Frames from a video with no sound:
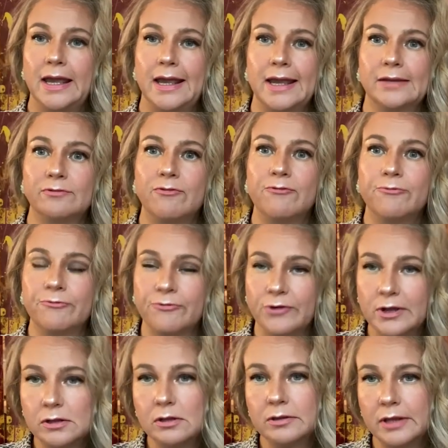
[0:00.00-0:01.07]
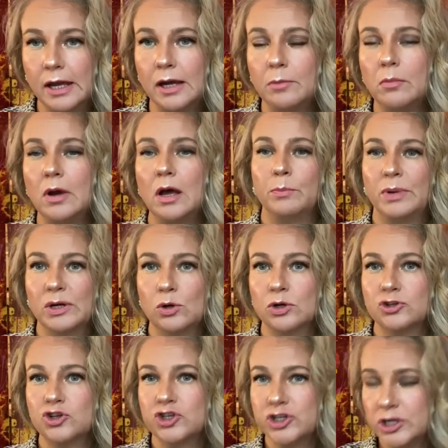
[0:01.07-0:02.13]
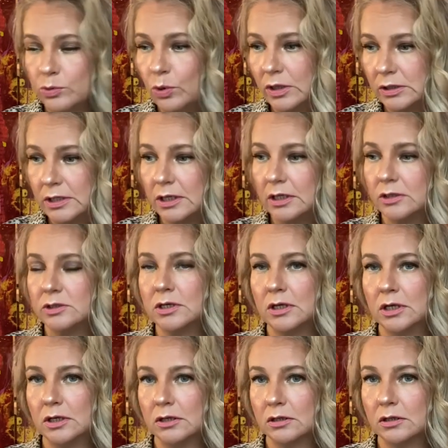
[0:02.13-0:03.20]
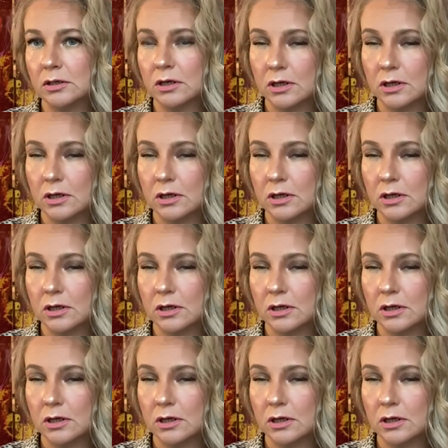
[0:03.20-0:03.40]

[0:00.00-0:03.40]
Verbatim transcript: and feel them because she will need in